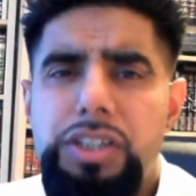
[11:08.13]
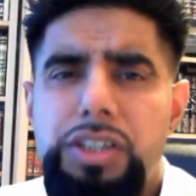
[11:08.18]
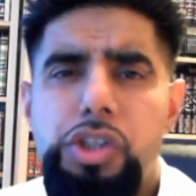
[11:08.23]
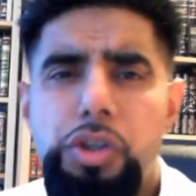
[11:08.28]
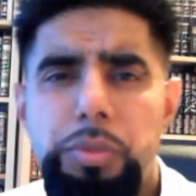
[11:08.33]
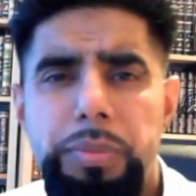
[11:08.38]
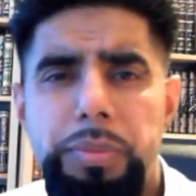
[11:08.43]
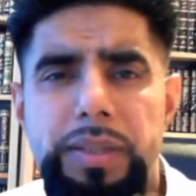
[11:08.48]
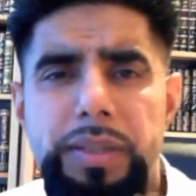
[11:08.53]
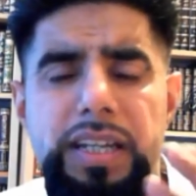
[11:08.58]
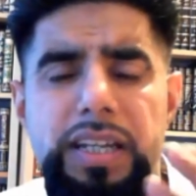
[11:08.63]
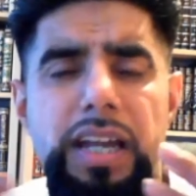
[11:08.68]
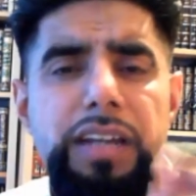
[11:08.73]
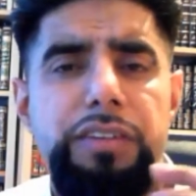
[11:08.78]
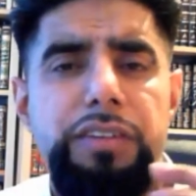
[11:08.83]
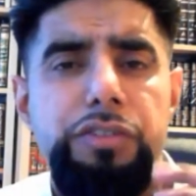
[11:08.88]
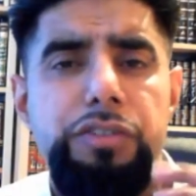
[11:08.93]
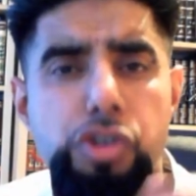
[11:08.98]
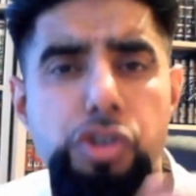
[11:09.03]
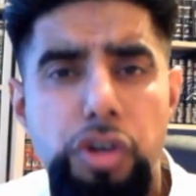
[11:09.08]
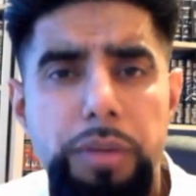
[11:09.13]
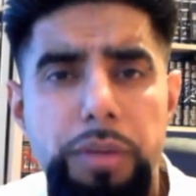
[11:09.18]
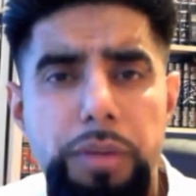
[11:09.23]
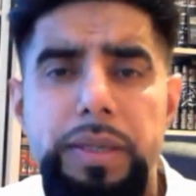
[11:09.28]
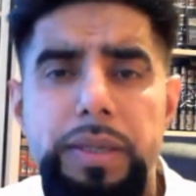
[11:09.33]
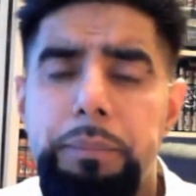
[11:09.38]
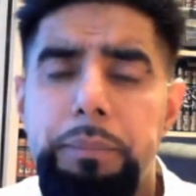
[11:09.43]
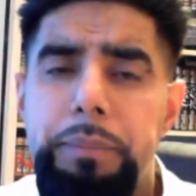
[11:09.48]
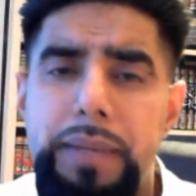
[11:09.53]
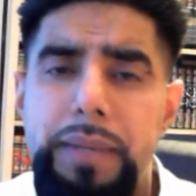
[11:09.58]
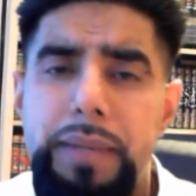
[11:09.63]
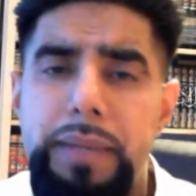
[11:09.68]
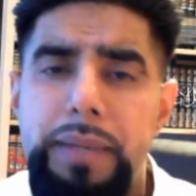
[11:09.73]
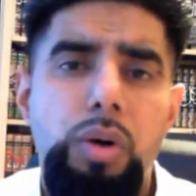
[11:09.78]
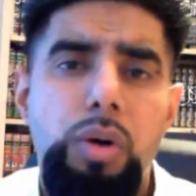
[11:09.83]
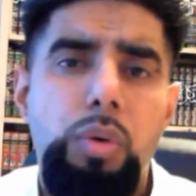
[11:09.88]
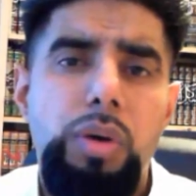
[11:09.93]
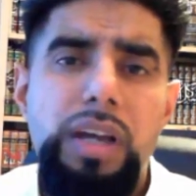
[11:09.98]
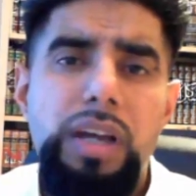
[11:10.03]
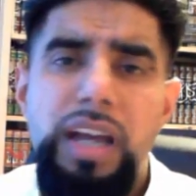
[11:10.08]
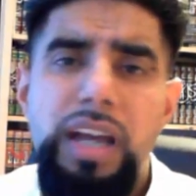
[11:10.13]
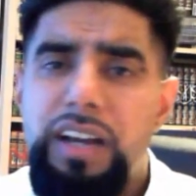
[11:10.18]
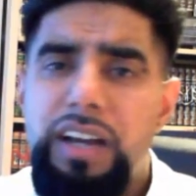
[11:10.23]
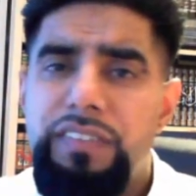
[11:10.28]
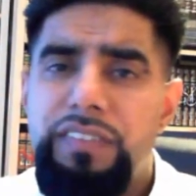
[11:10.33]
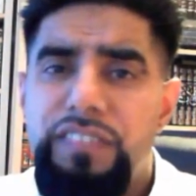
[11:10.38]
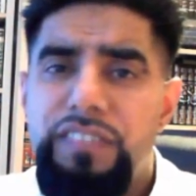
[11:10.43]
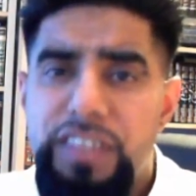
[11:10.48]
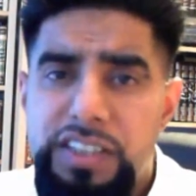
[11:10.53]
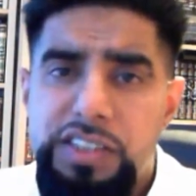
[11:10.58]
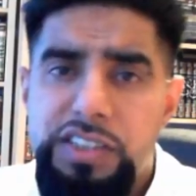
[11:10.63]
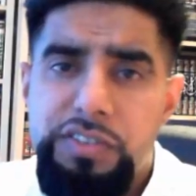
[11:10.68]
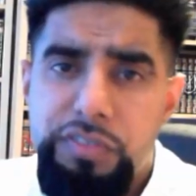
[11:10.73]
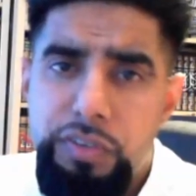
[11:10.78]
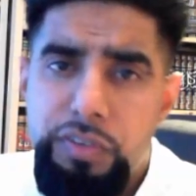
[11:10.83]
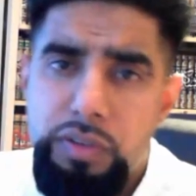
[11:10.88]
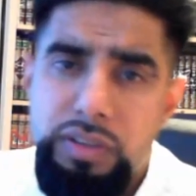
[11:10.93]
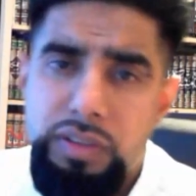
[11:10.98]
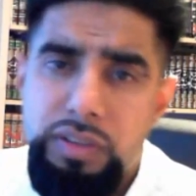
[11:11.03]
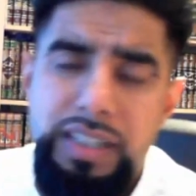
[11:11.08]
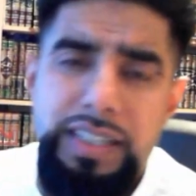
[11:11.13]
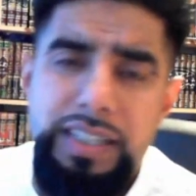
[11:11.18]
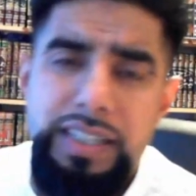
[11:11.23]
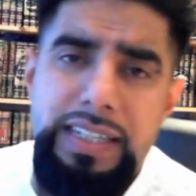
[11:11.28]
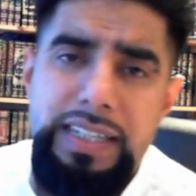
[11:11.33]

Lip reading: to be kind of trimming below a fistful